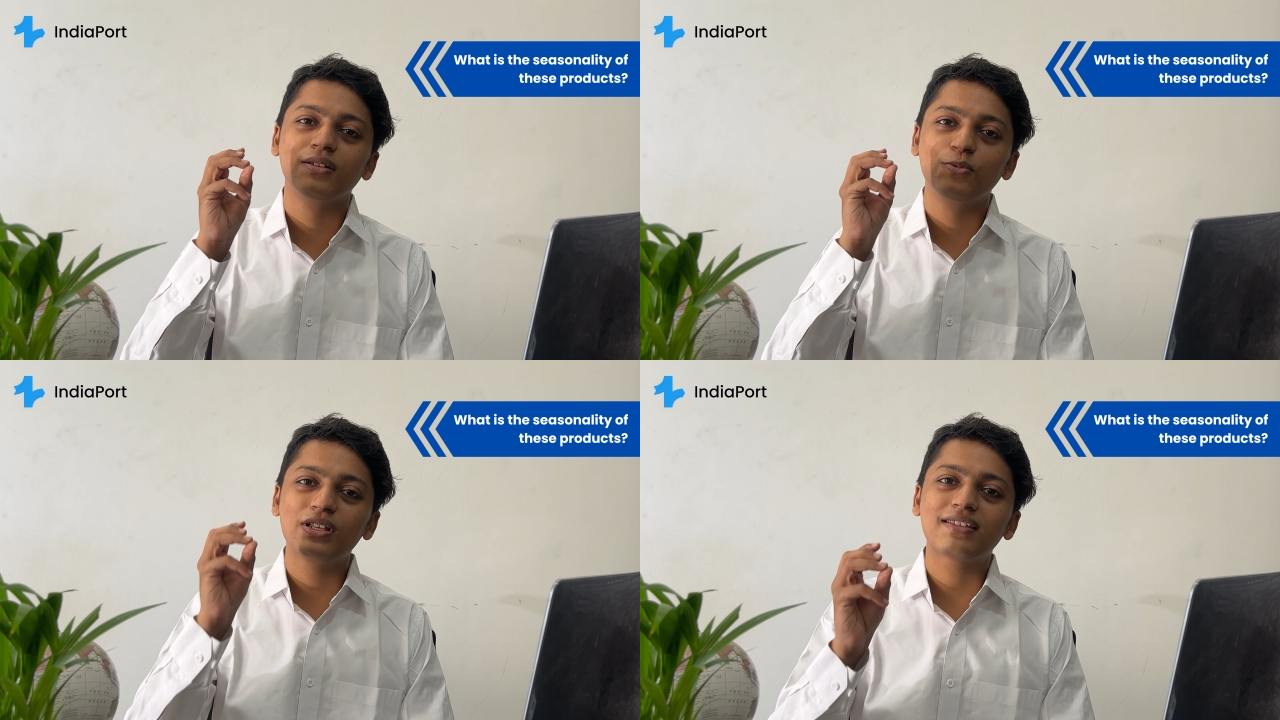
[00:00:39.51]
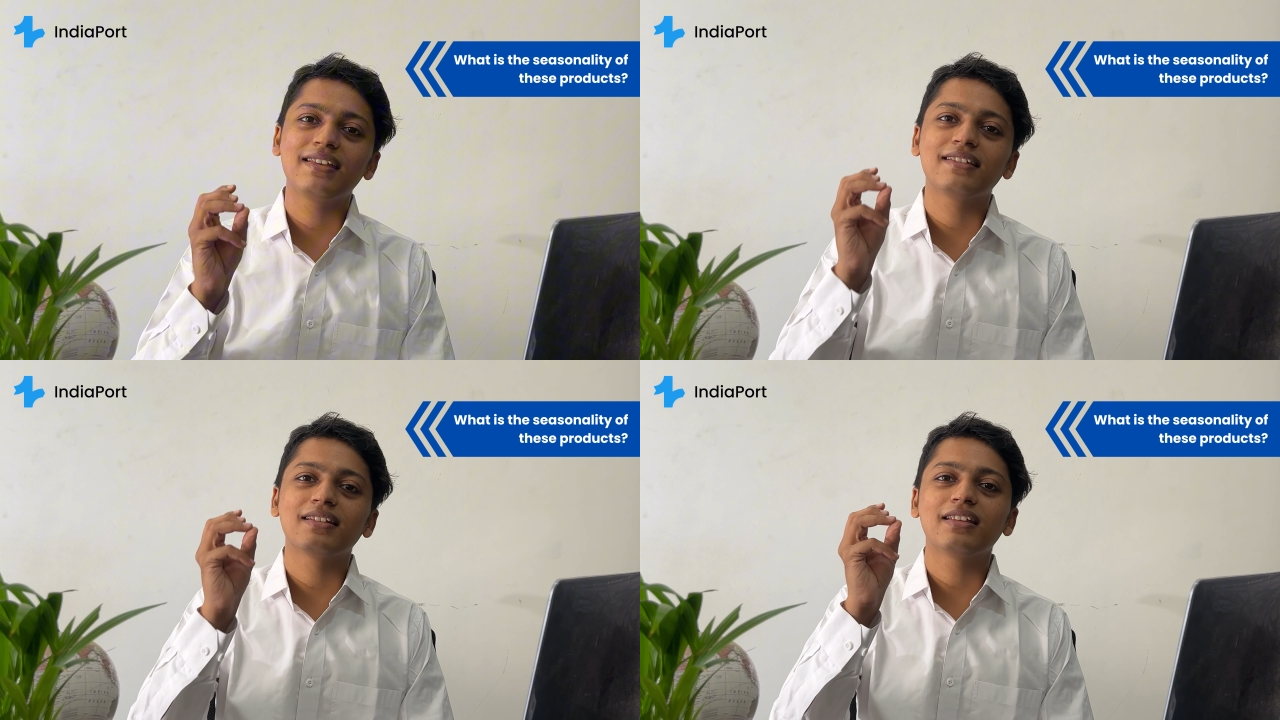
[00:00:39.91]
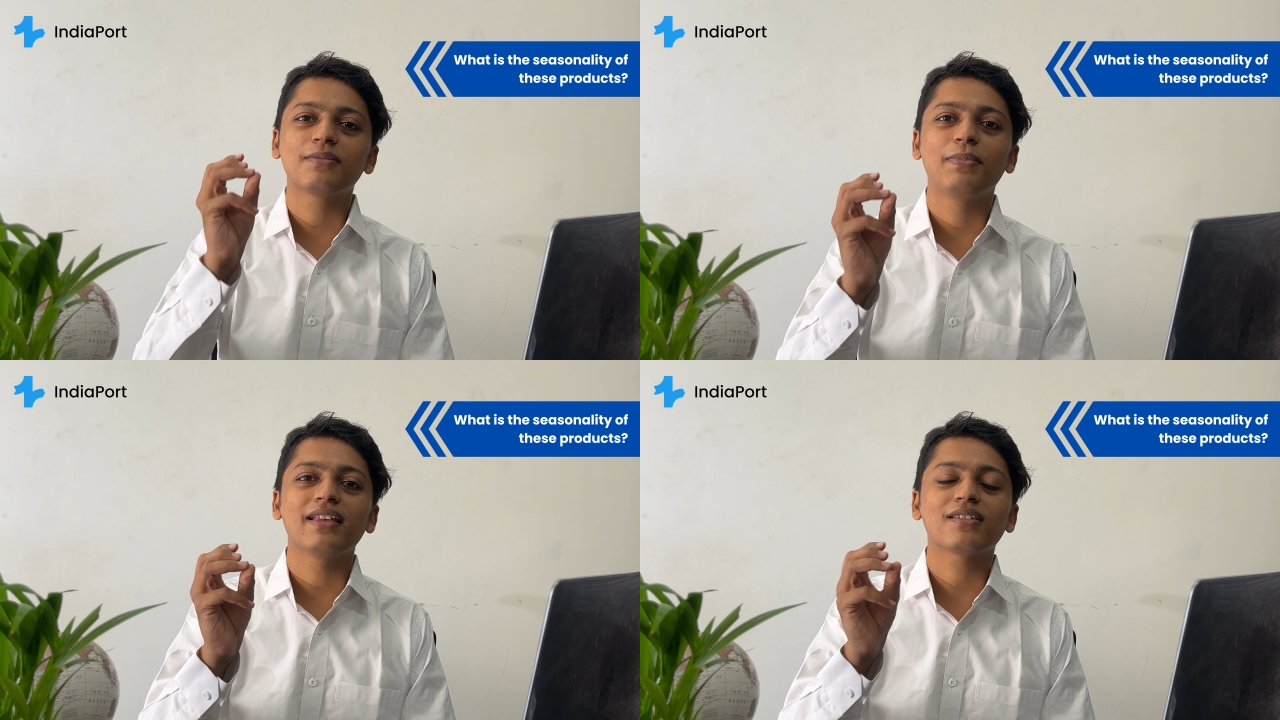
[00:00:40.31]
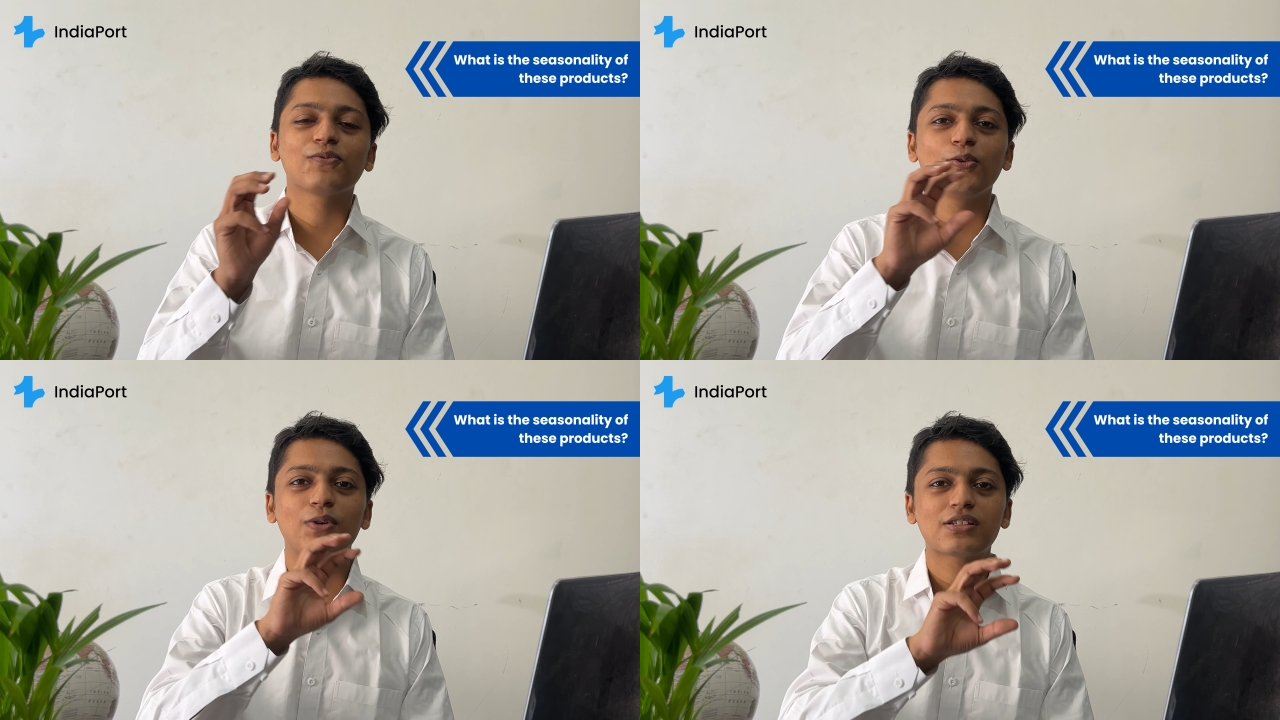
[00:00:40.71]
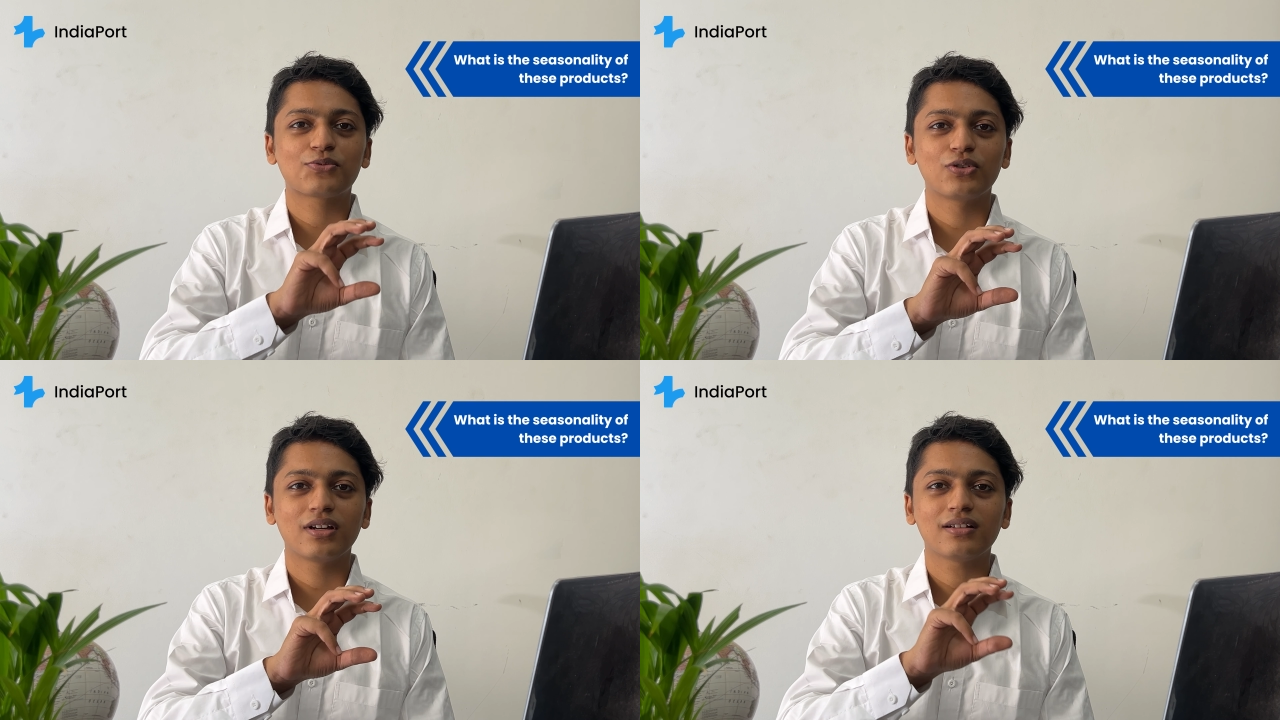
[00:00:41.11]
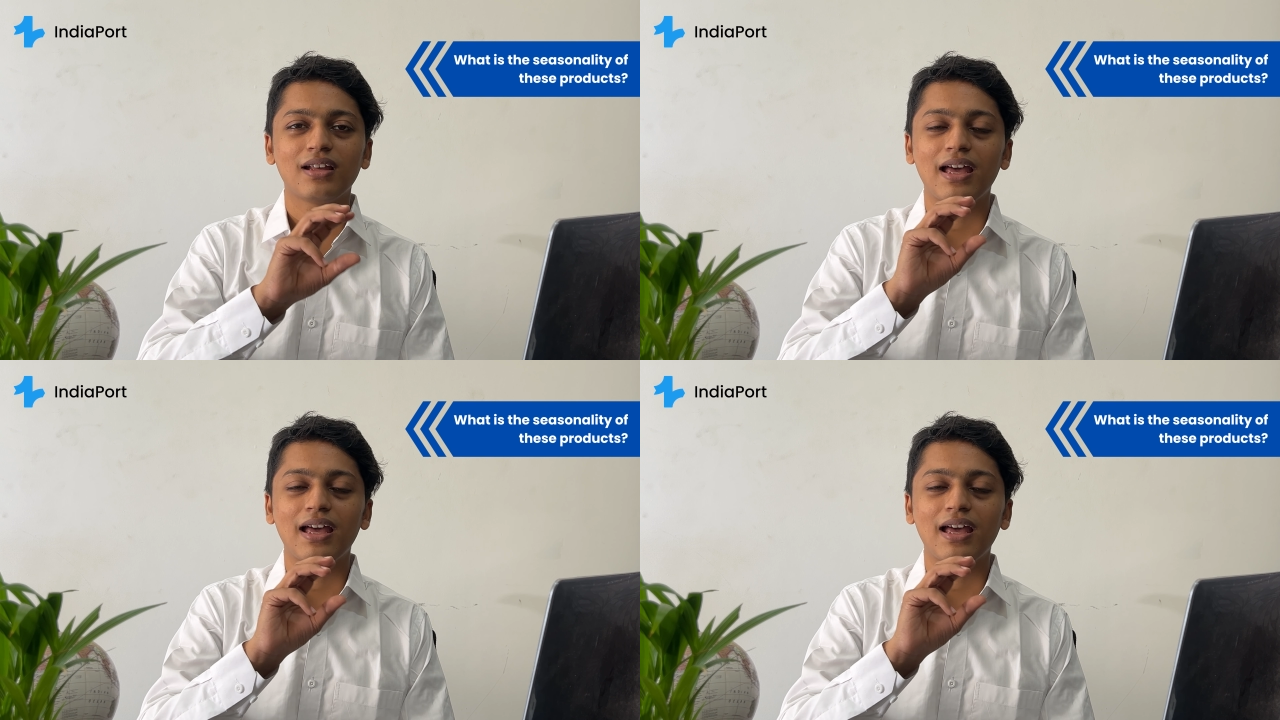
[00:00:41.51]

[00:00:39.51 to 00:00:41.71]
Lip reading: Which season is best for which product